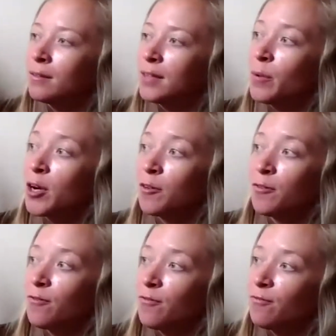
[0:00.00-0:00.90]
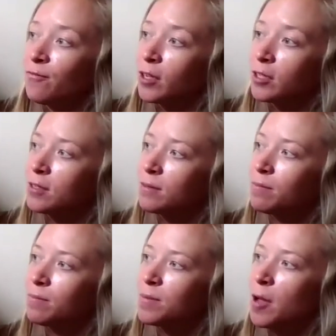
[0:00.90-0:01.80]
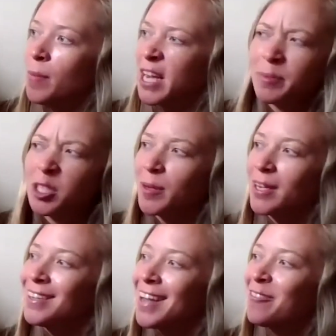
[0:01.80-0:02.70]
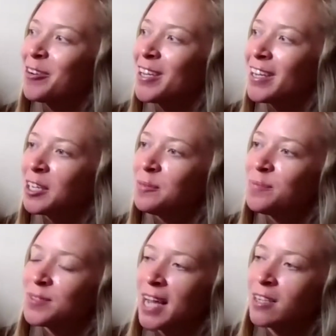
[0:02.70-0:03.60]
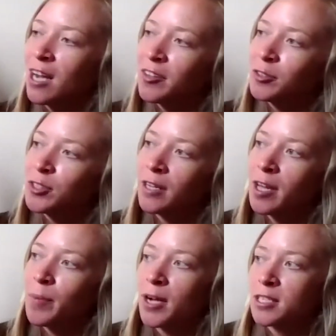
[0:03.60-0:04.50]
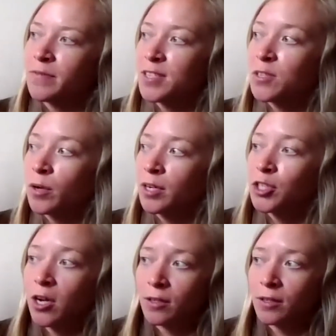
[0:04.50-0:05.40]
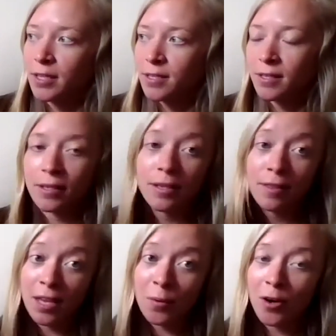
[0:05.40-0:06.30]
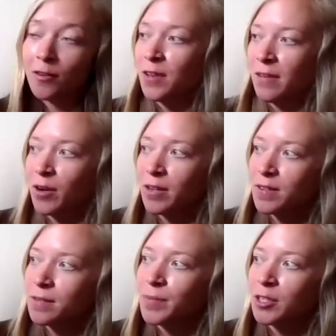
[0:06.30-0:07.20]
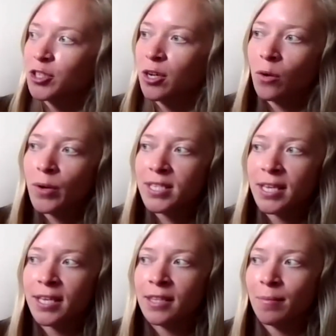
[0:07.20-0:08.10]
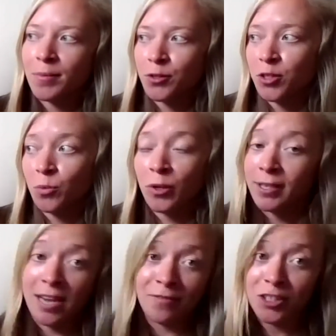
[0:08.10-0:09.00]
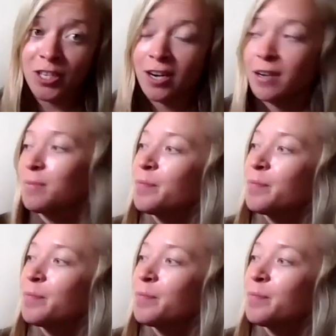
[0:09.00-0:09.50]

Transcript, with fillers: They were her, I'll back up a little bit. Every year, Dad got little Dolly a box of assorted chocolates. They were her favorites, and she always hid them so she wouldn't have to share.